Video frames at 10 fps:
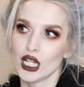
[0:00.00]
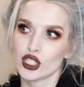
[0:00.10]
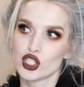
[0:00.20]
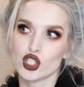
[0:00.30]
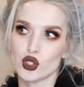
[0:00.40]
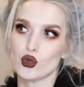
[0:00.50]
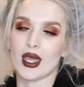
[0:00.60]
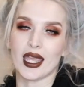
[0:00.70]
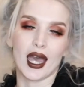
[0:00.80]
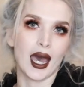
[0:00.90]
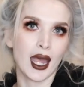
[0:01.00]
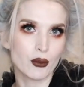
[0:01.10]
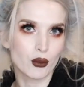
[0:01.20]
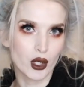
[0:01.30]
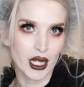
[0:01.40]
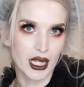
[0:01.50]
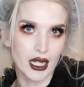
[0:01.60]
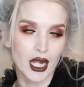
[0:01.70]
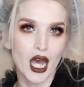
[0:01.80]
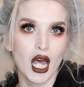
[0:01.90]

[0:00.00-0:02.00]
do a hybrid